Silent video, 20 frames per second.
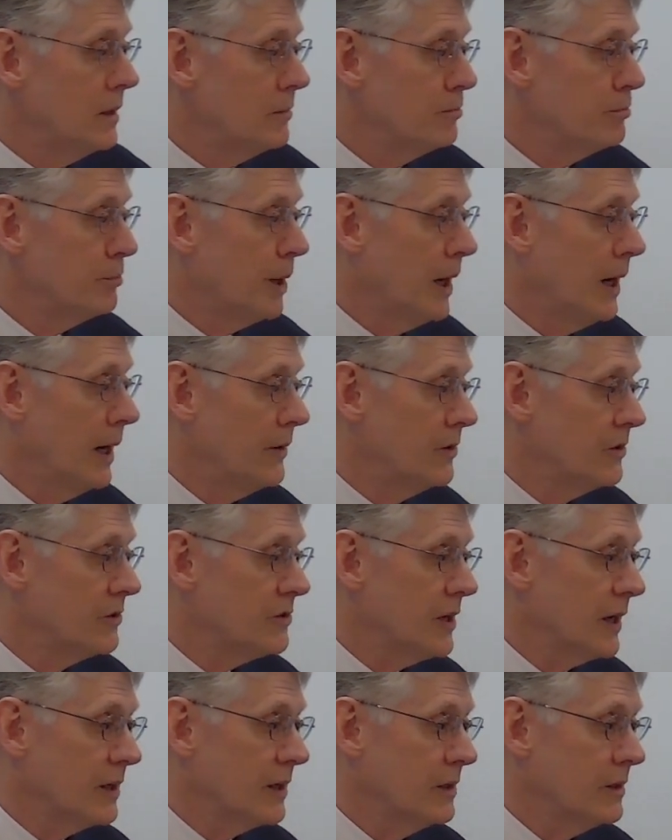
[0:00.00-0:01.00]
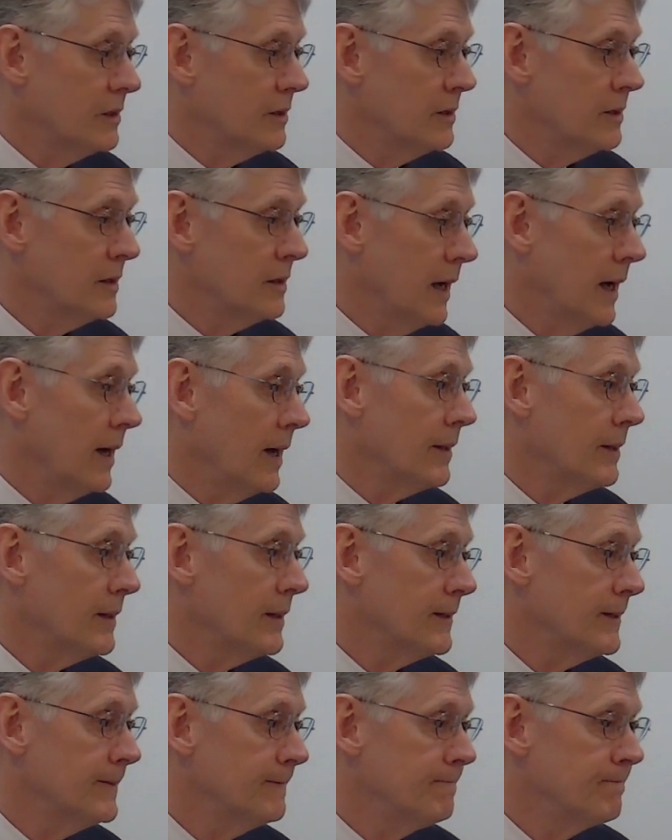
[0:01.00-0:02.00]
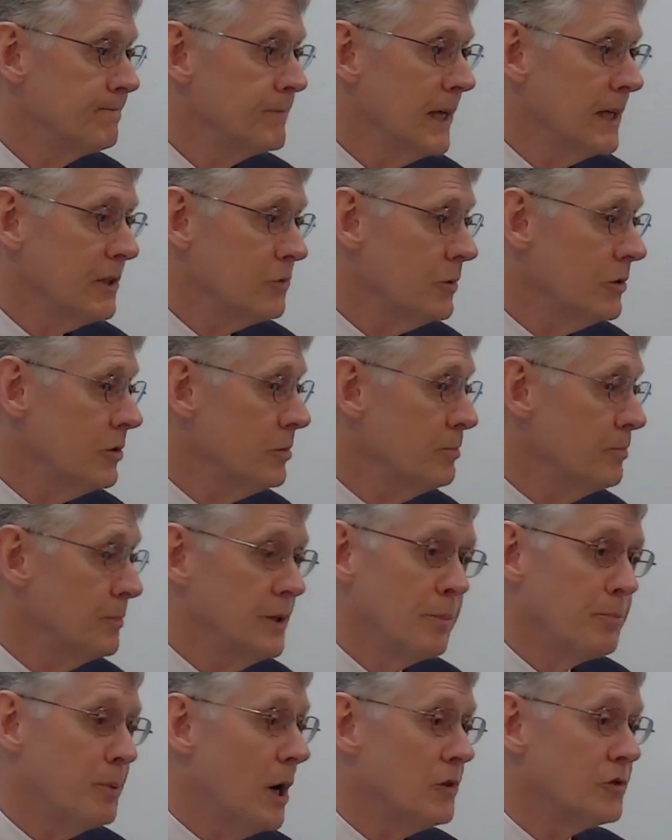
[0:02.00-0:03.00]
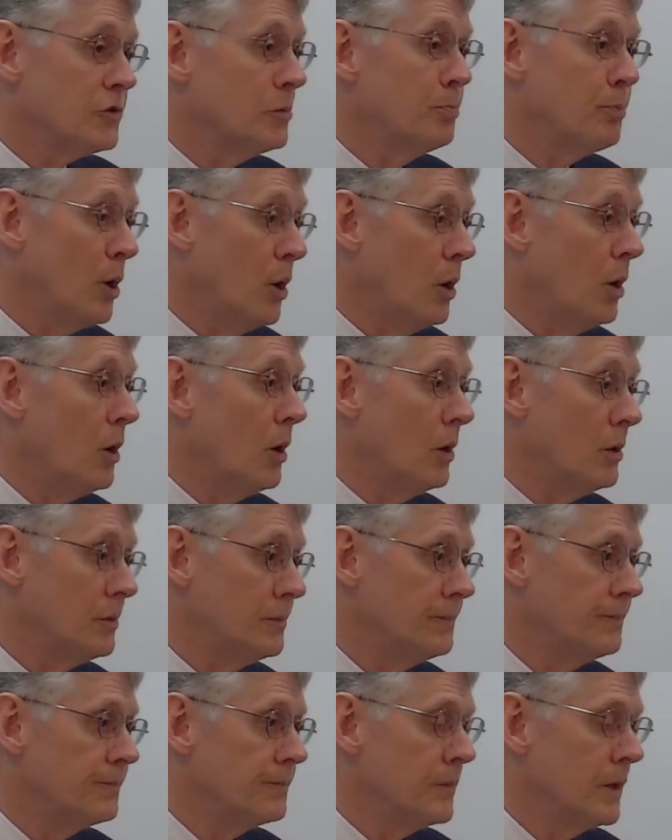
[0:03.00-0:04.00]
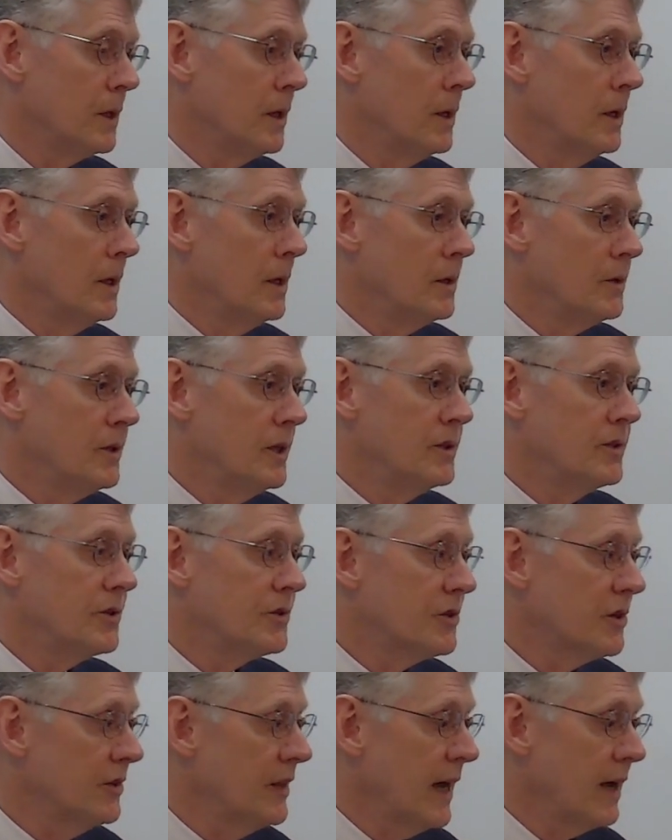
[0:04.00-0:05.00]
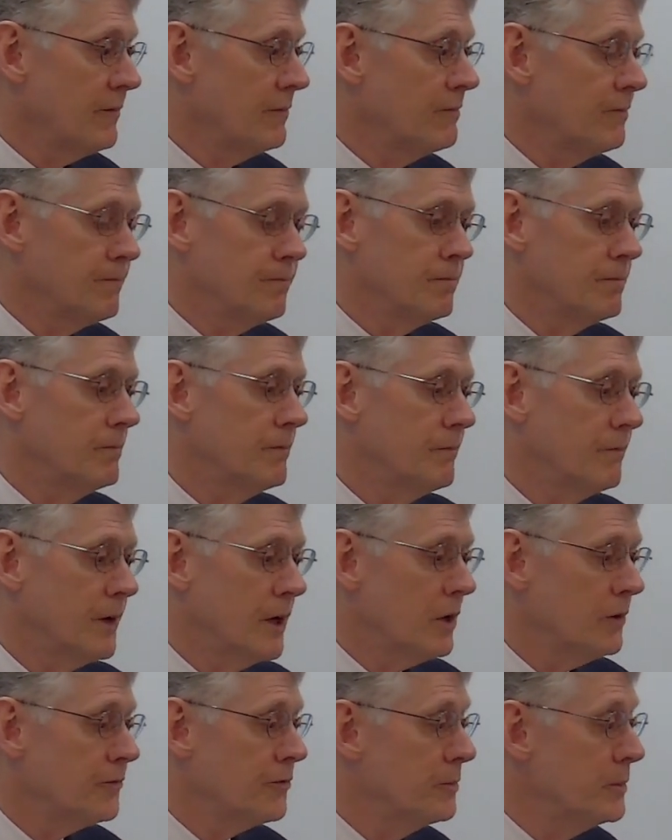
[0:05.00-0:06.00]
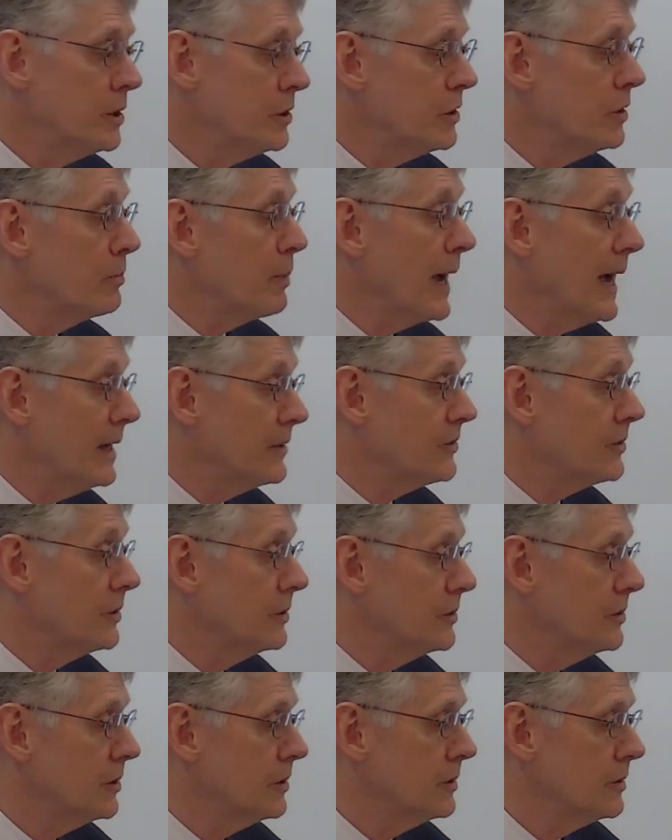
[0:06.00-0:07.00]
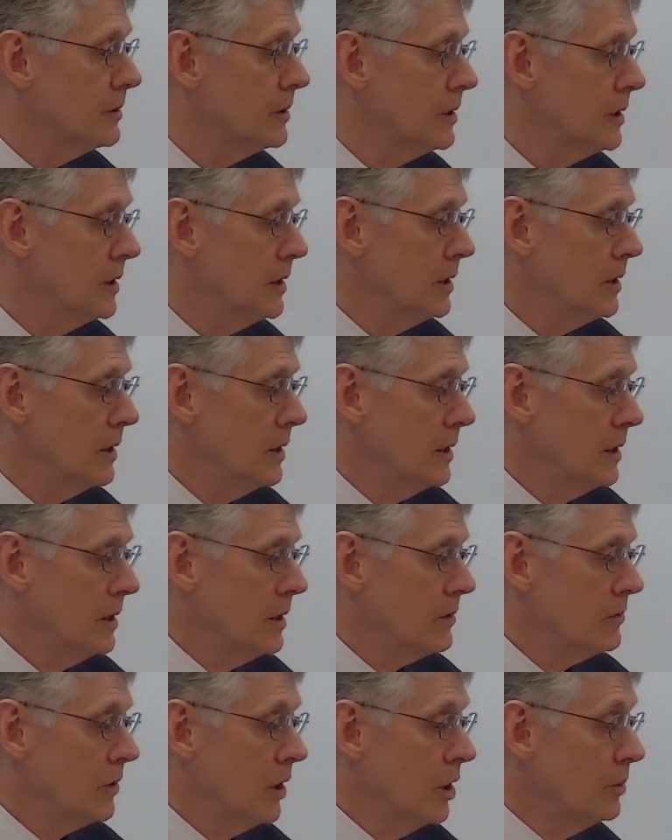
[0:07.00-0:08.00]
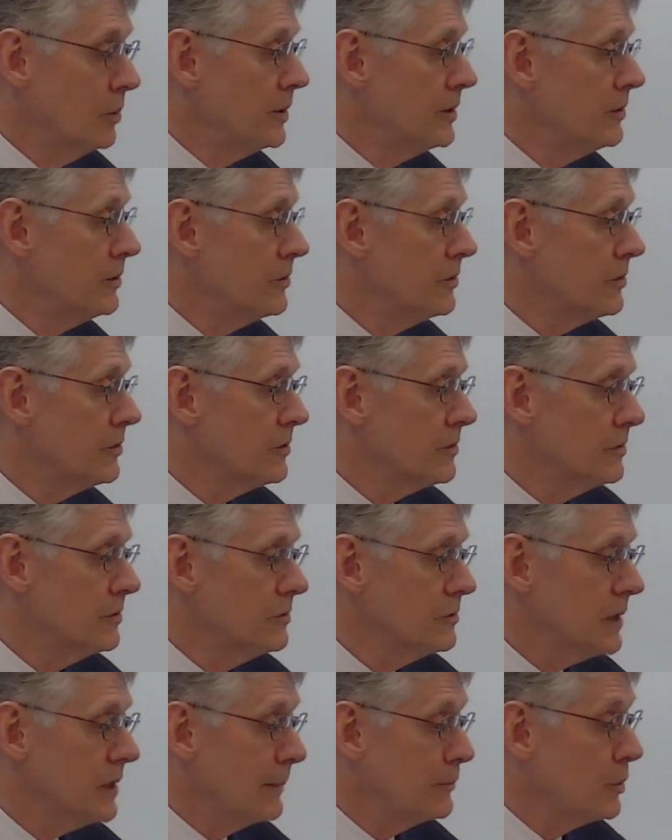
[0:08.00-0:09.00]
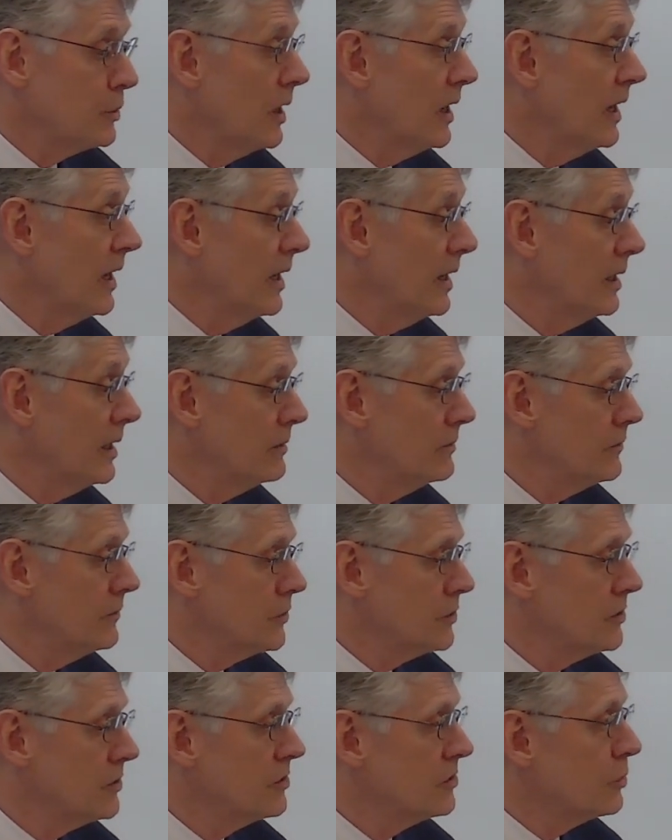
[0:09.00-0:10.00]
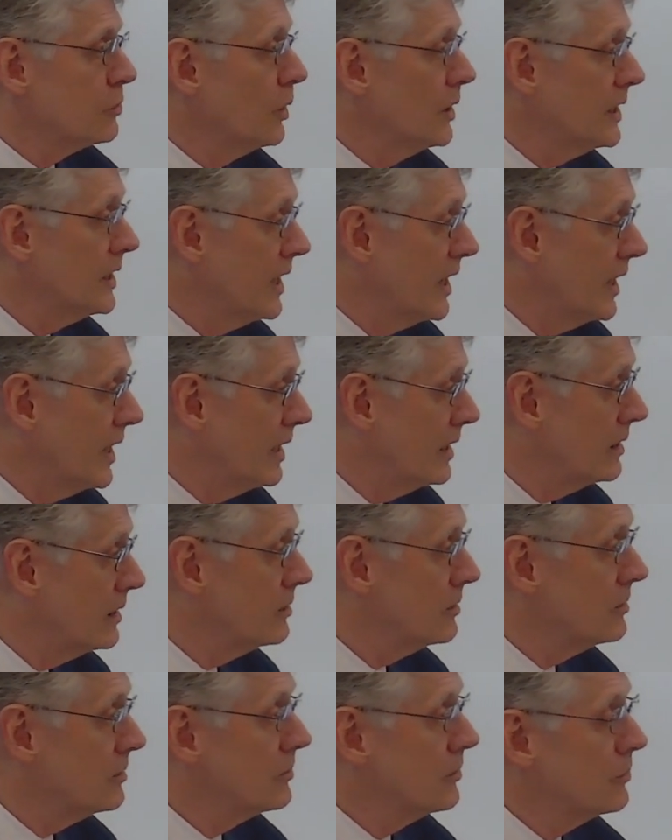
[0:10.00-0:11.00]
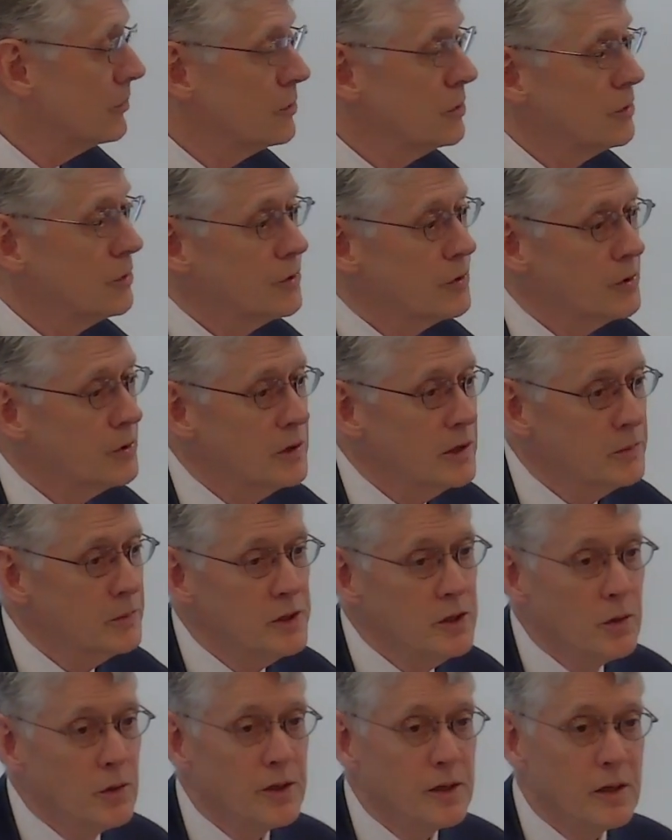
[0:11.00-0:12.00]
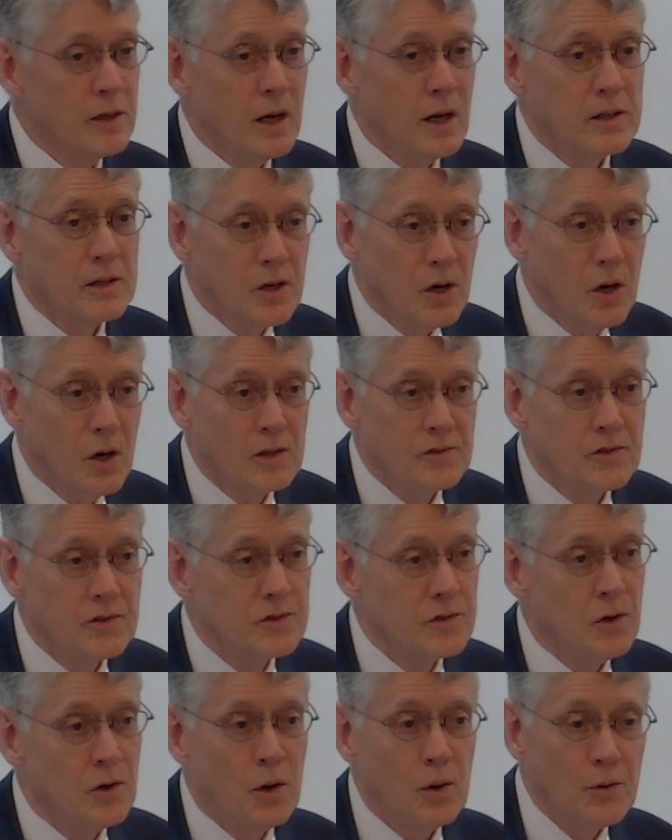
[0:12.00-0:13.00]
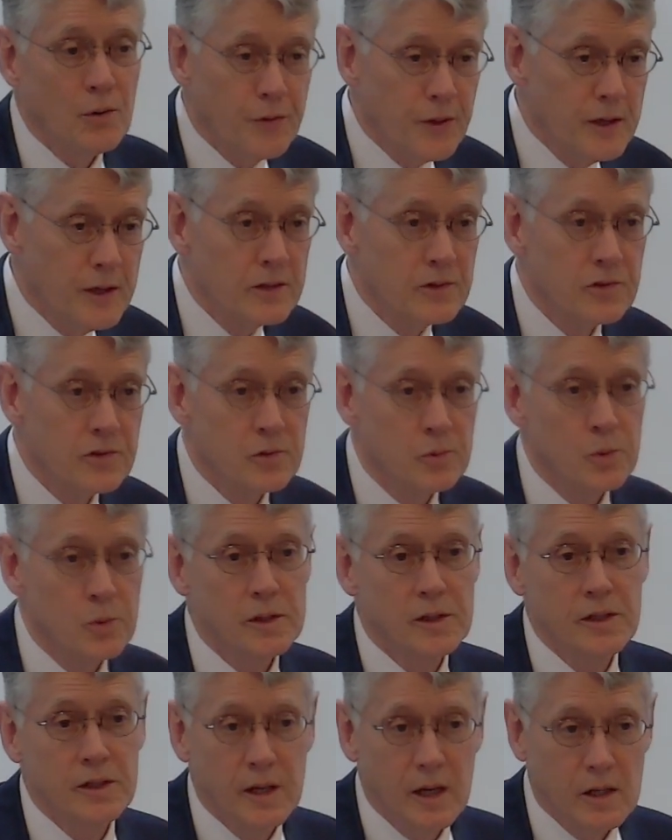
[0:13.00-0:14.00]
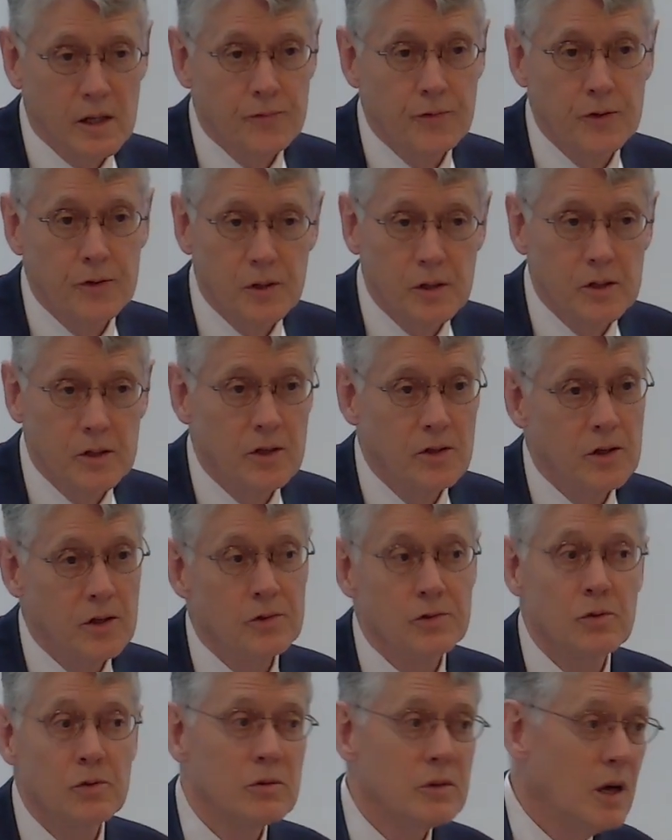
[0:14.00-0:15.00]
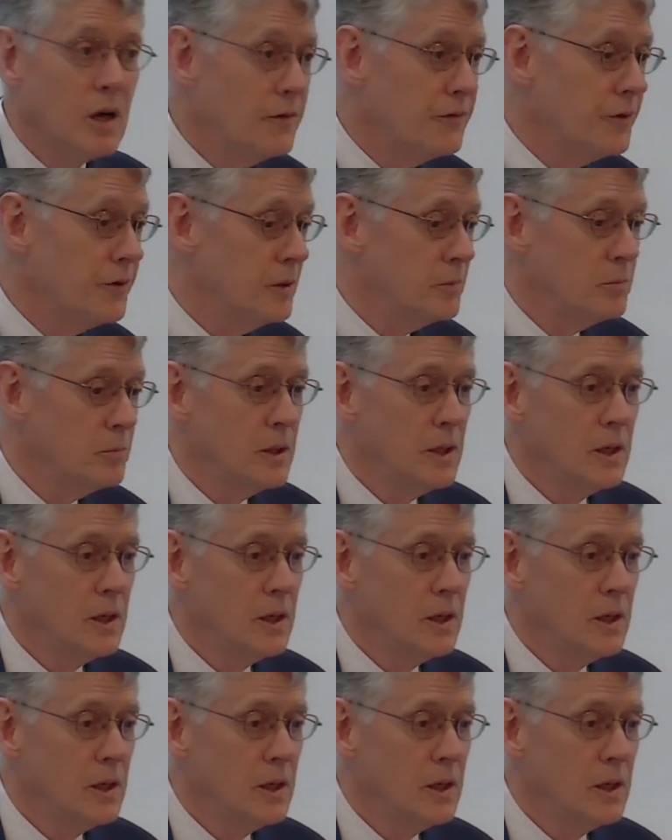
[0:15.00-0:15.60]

by the second death. That's what the, the Apostle Paul teaches in that very familiar passage in Romans chapter 8, verses 28 through 30. We know that God causes all things to work together for good to those who love him